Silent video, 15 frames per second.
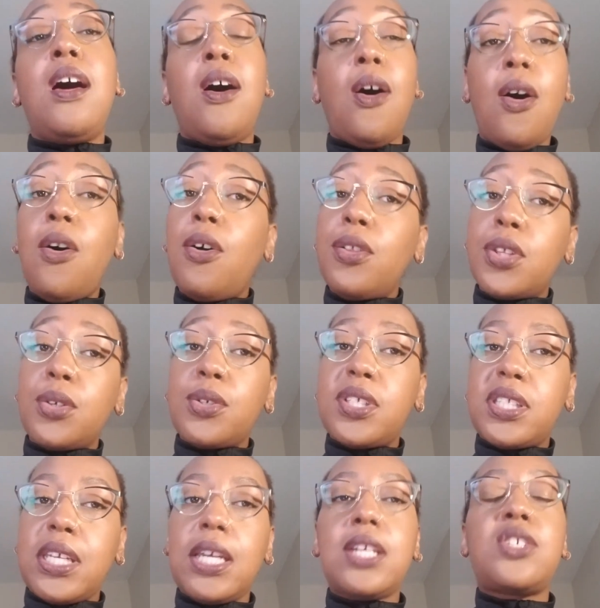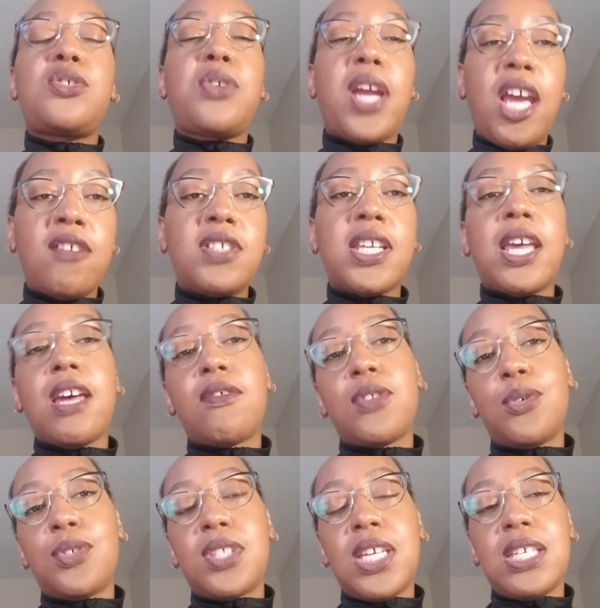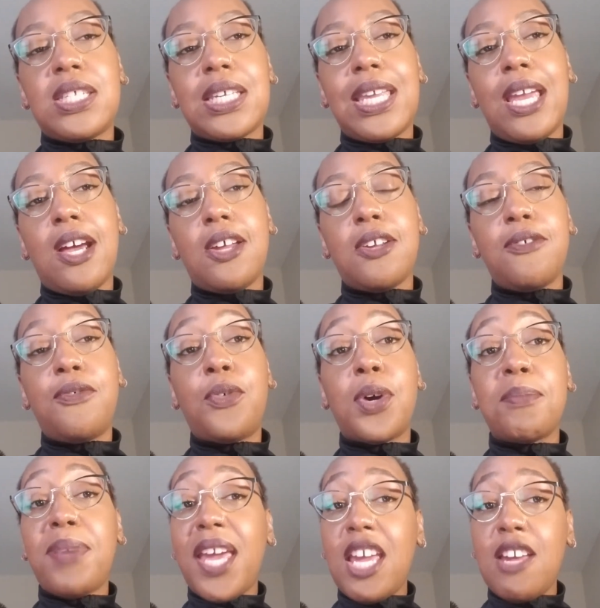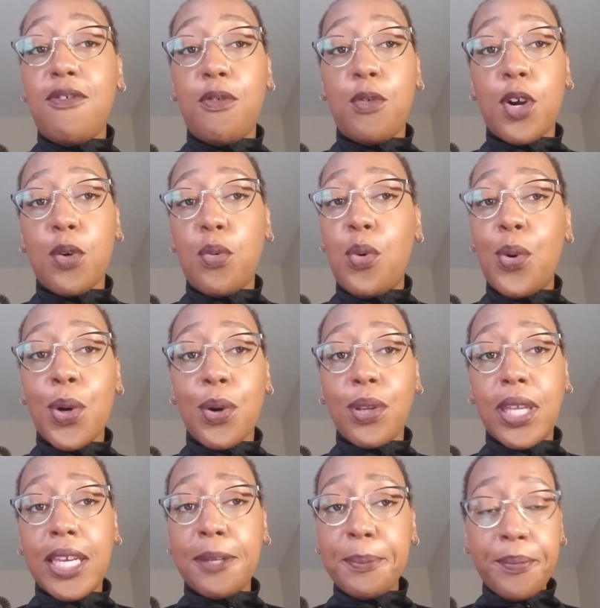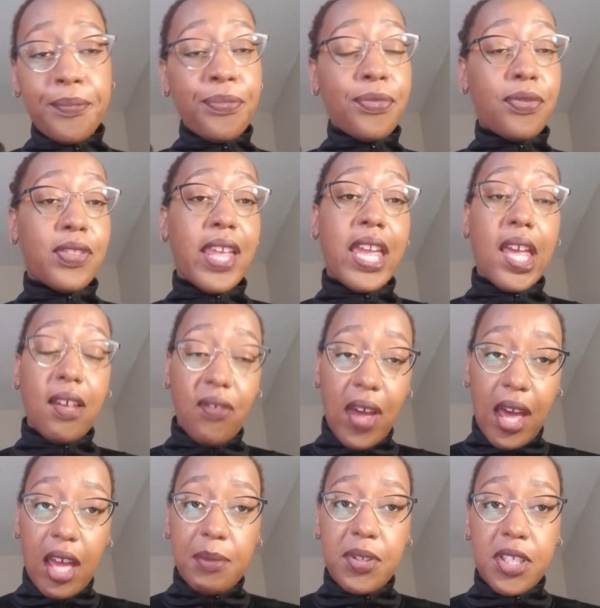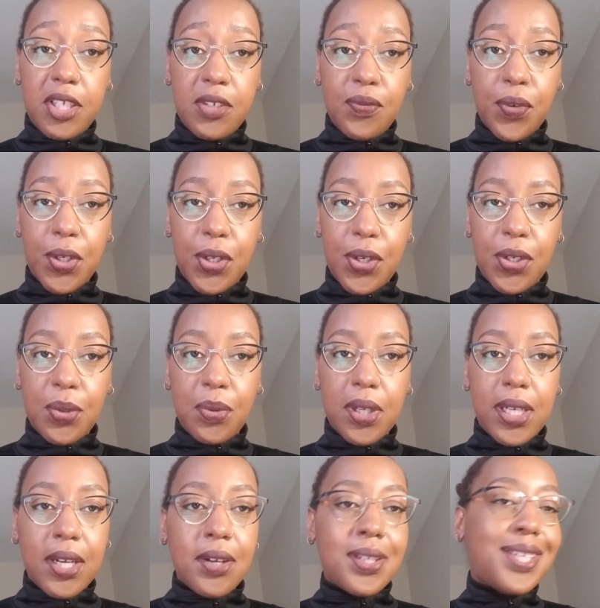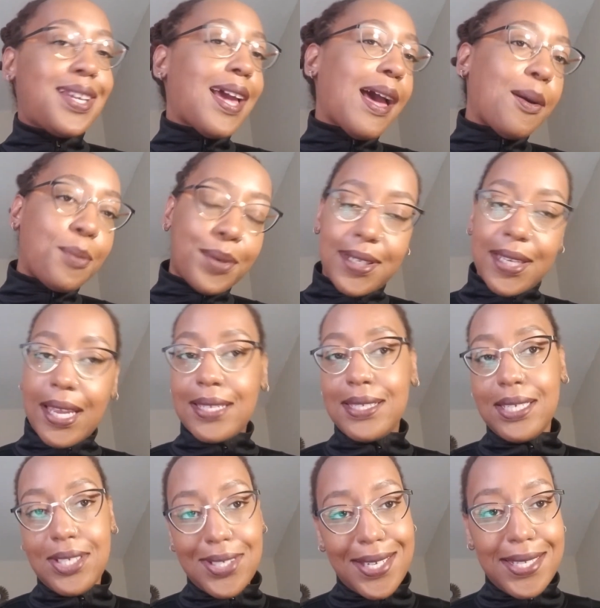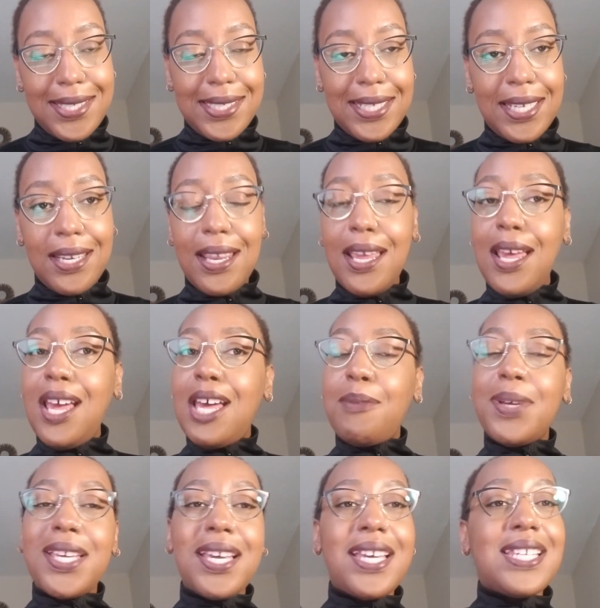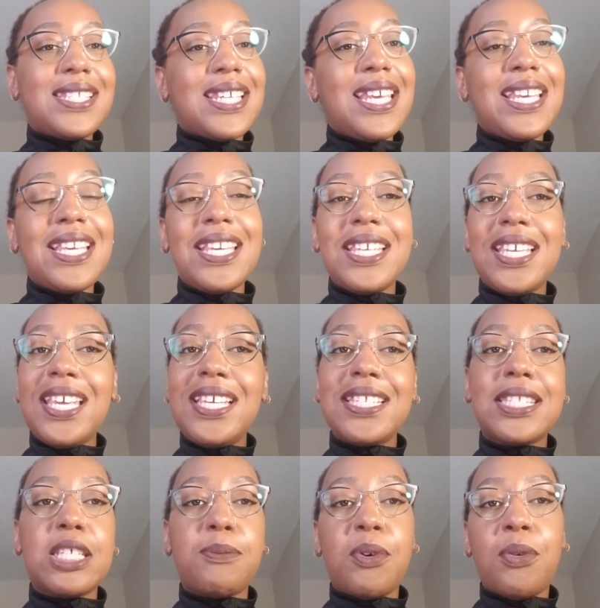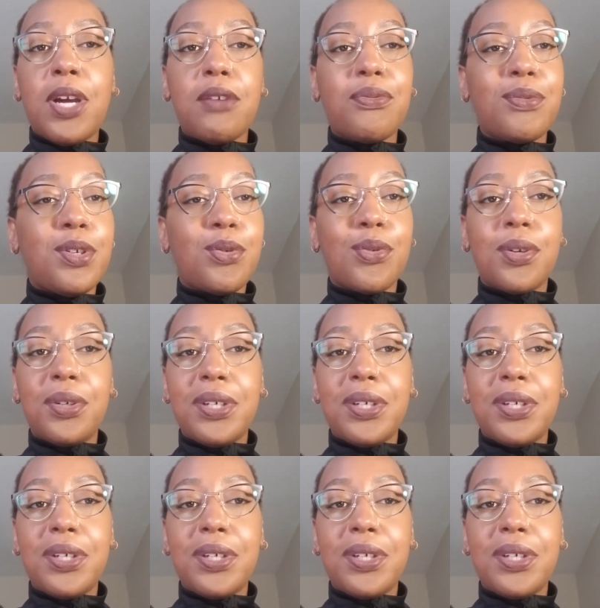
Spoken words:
all those things, you have to have those things accounted for and pay for it quarterly. They have options for you to do it yearly. I would not suggest it because it can slip away from you real